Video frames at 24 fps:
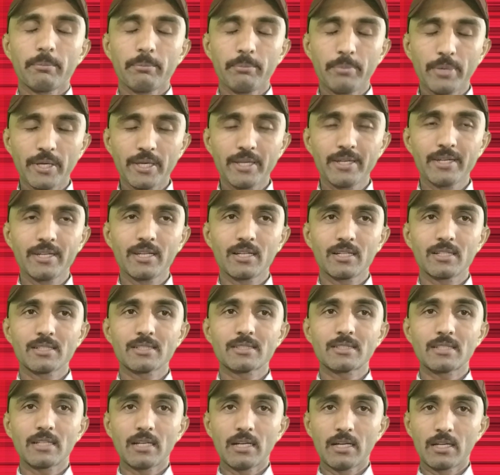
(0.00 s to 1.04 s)

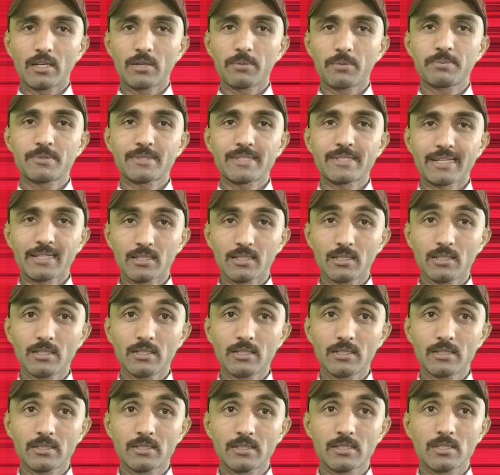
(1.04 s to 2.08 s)
barriers are
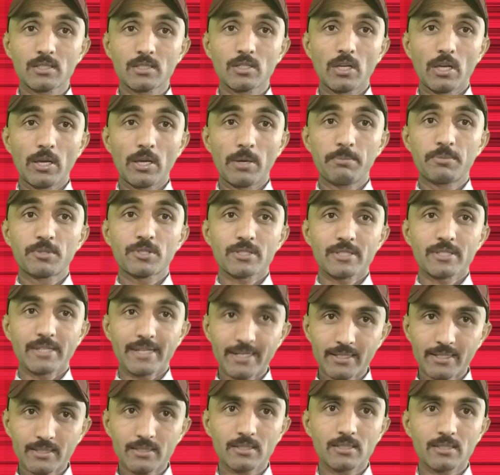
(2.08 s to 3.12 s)
obstacles,
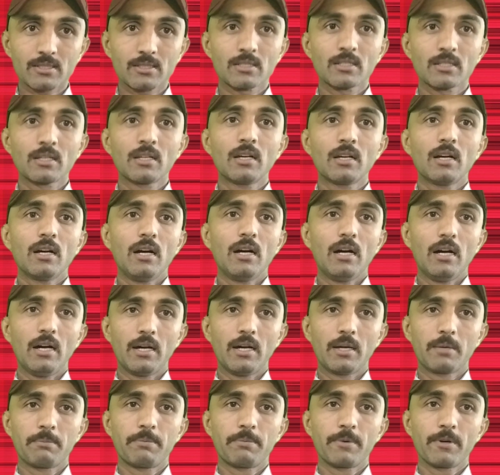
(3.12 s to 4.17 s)
obstructs,
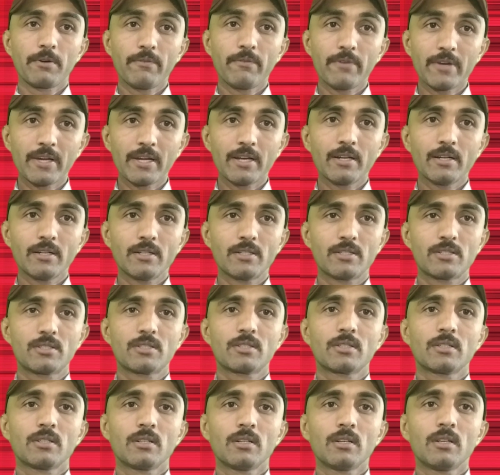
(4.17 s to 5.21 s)
or
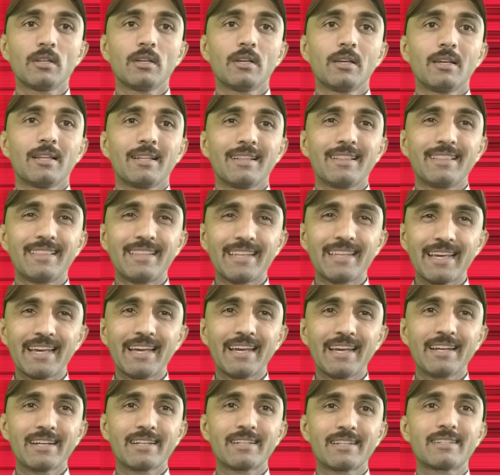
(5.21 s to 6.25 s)
prevent
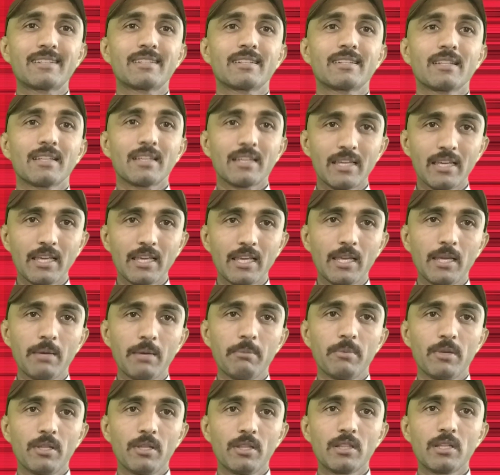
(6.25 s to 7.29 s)
that
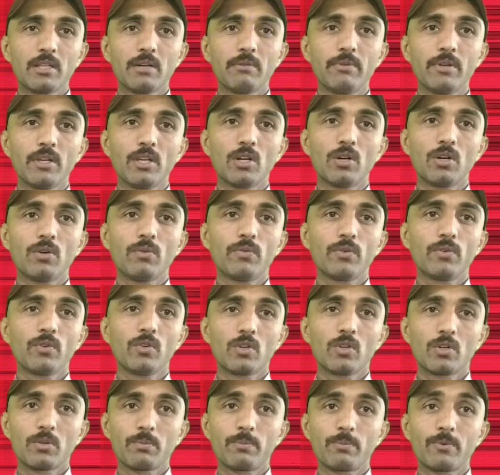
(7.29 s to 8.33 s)
came in the way of
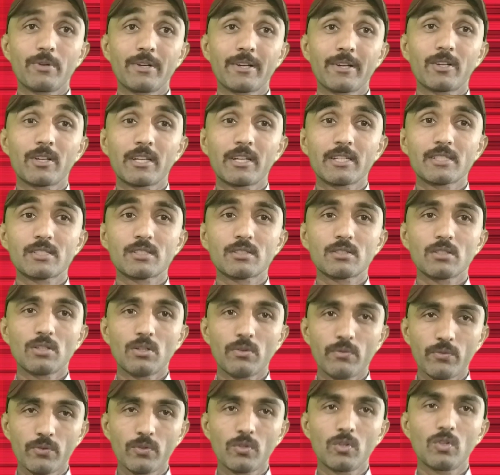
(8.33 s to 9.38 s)
your progress
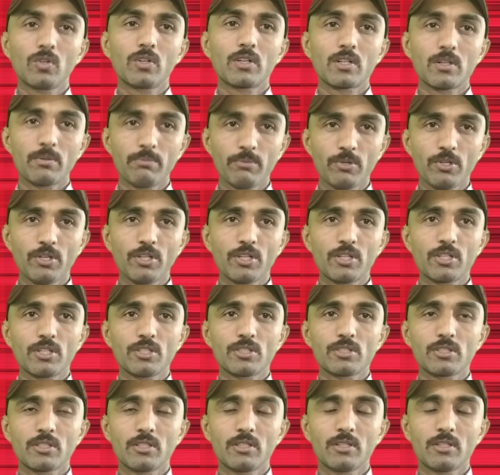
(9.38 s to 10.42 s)
of your
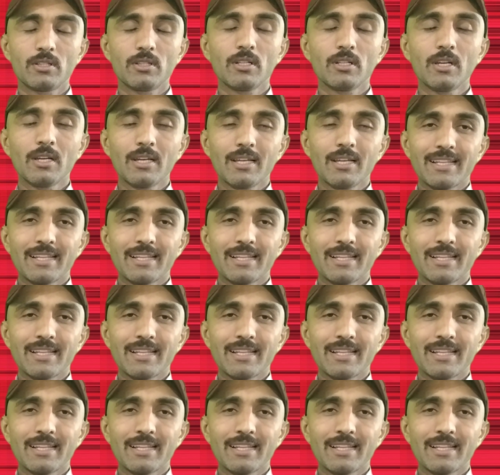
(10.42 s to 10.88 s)
communication,